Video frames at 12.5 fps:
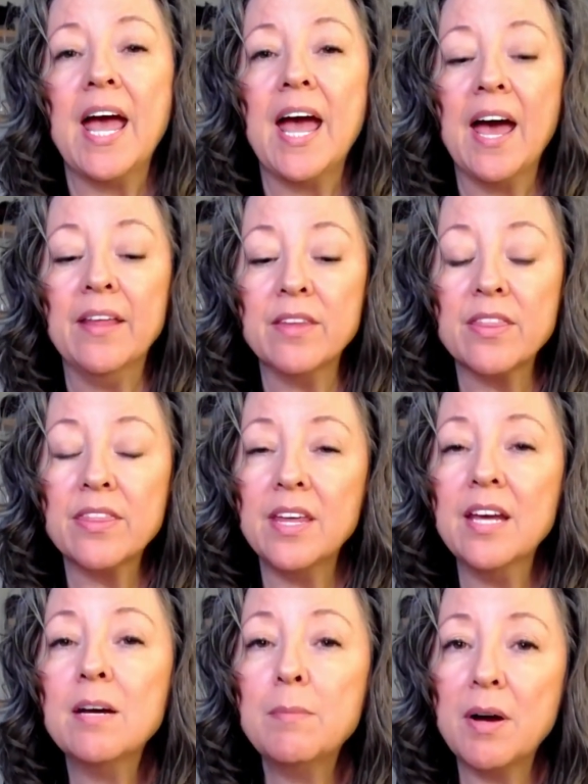And the
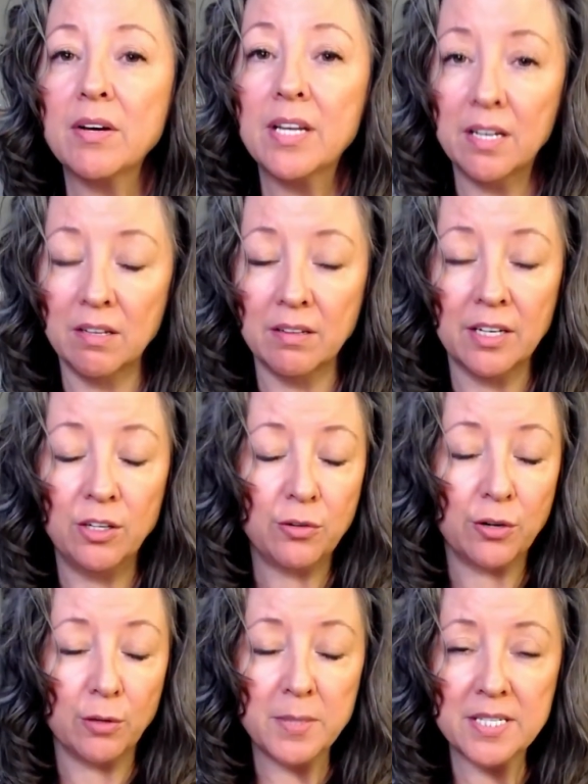thing about healing, and
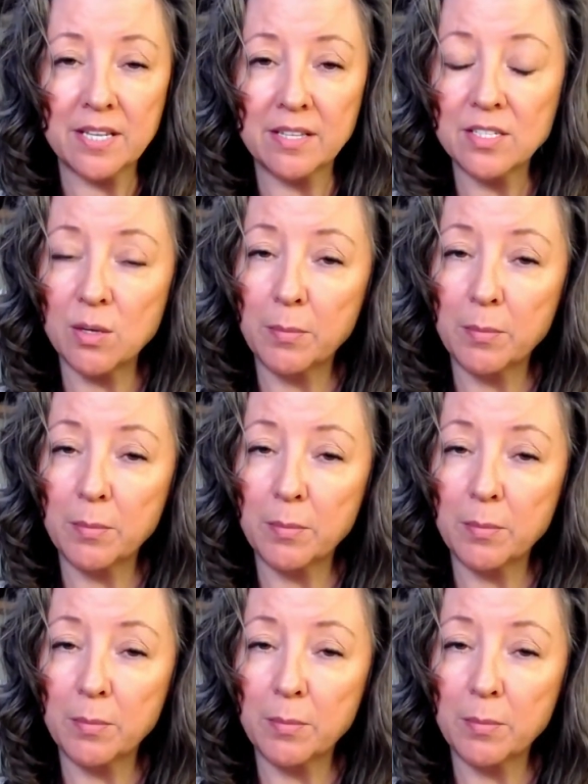you've heard me say this